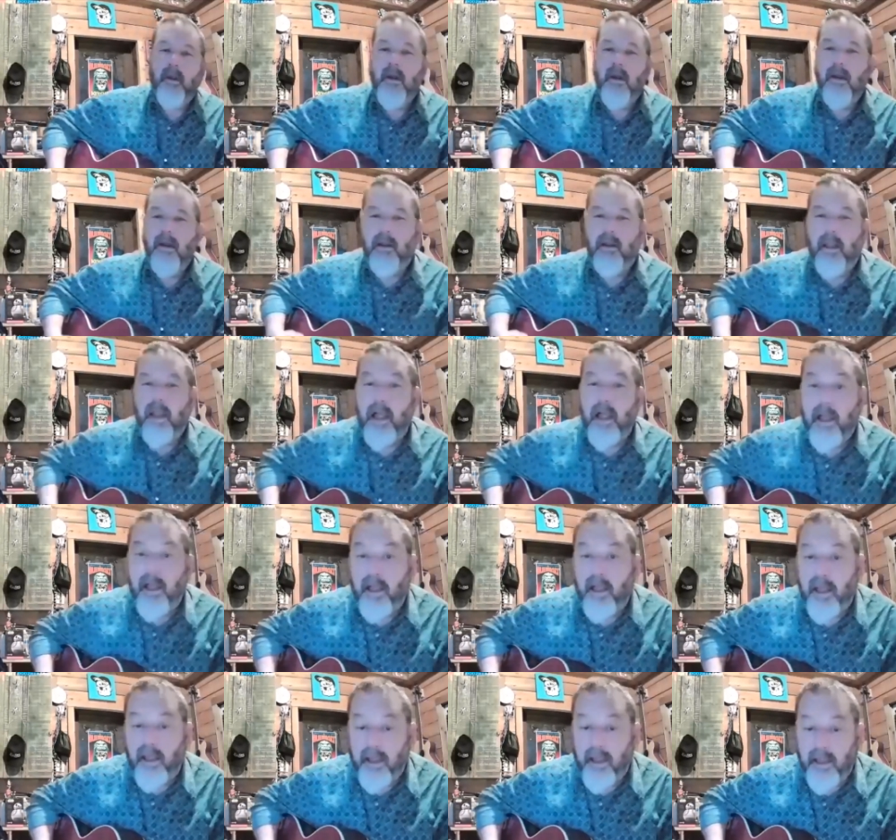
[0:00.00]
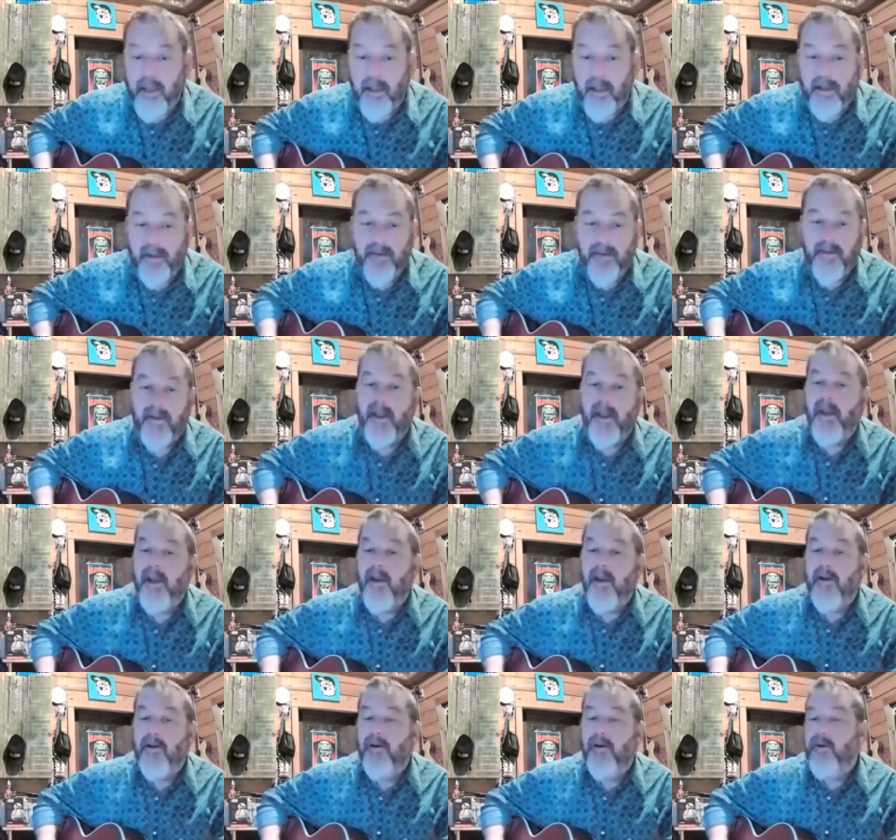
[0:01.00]
Let there
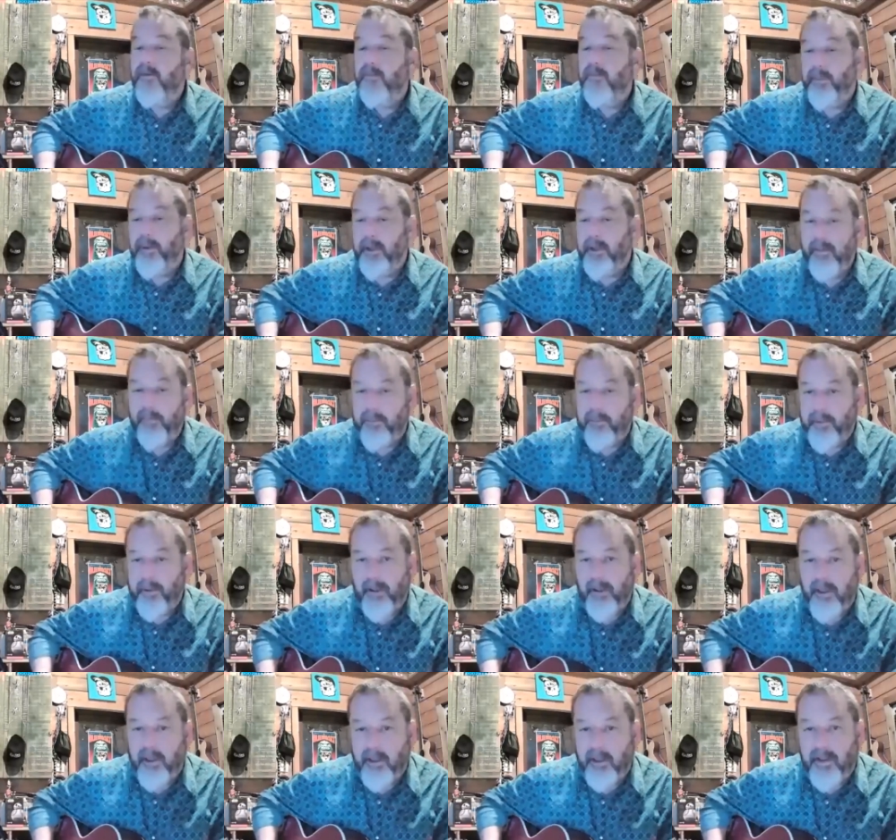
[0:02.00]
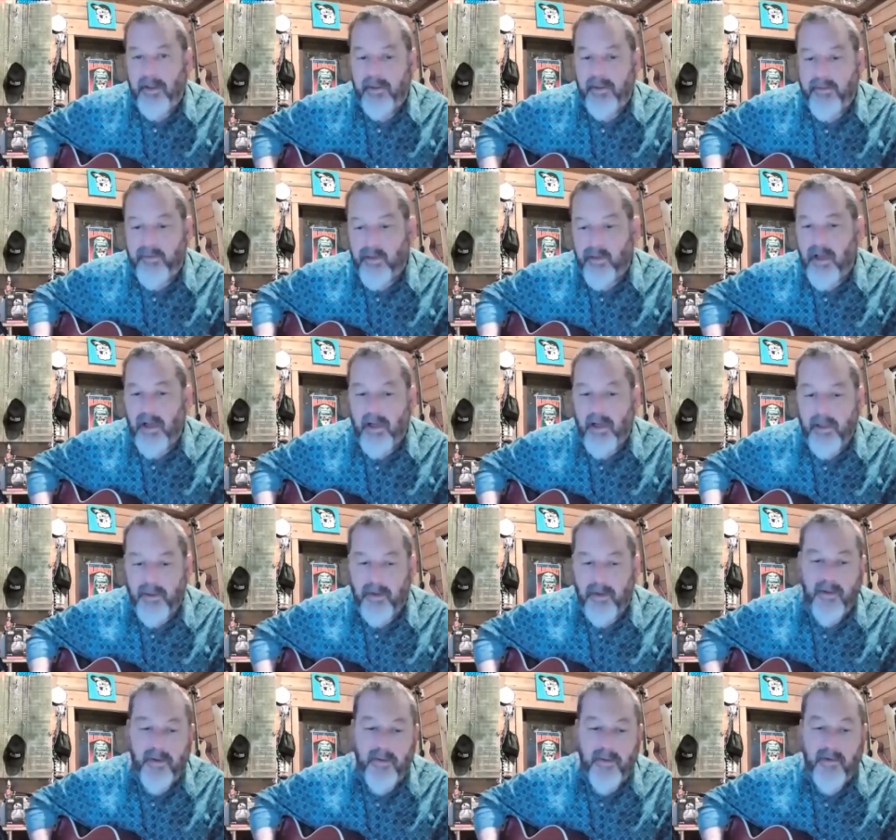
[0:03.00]
be peace on earth.
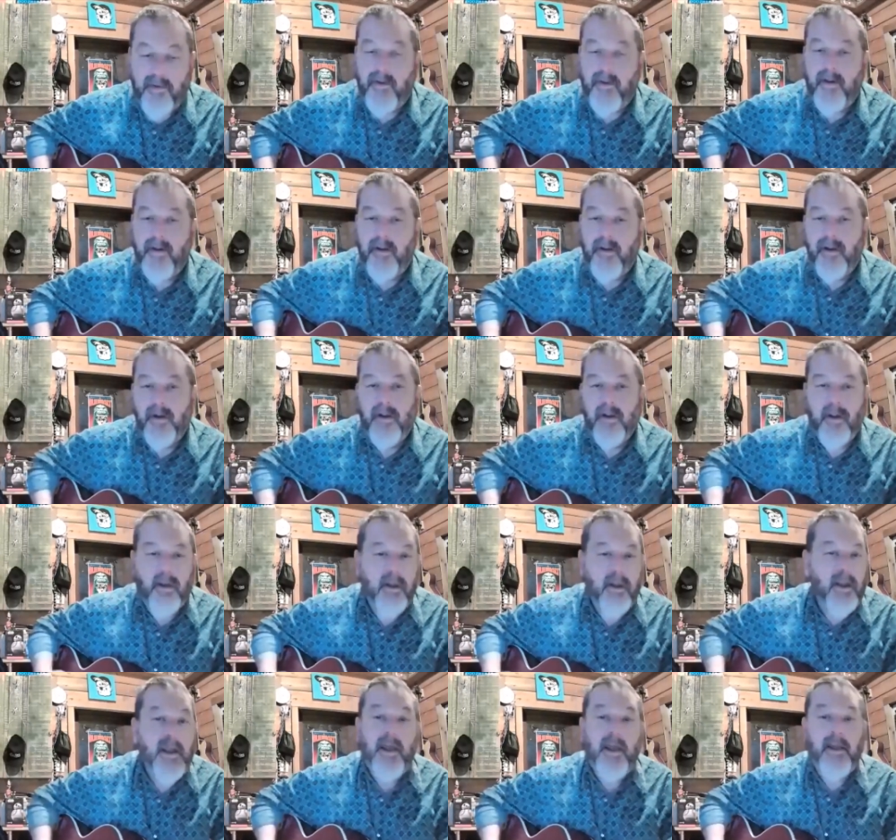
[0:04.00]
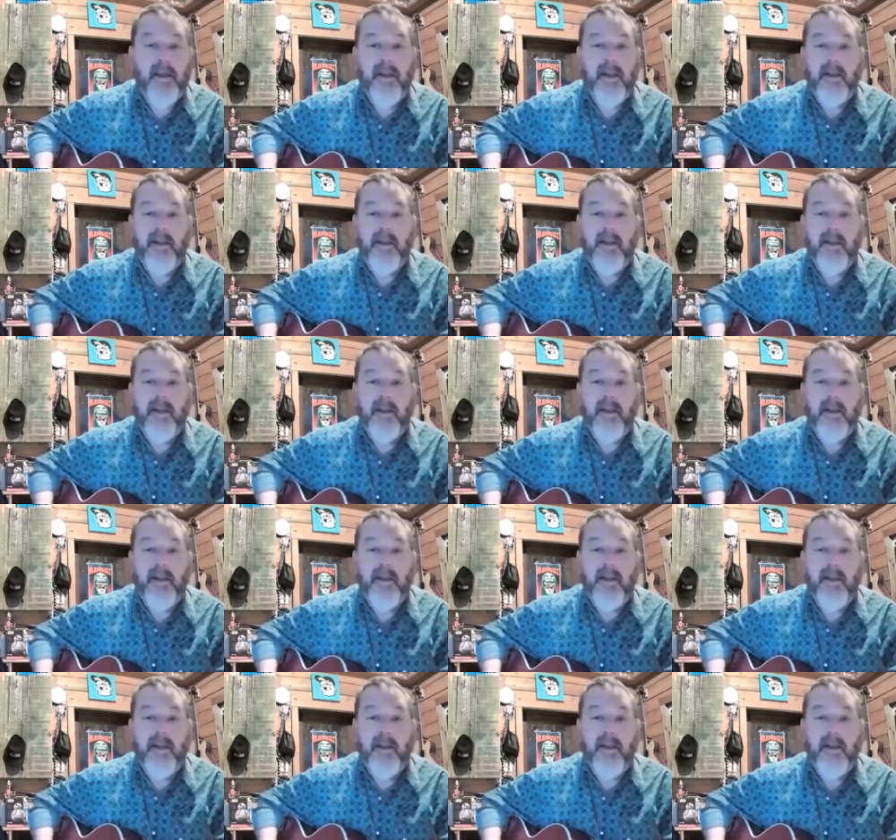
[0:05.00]
Let it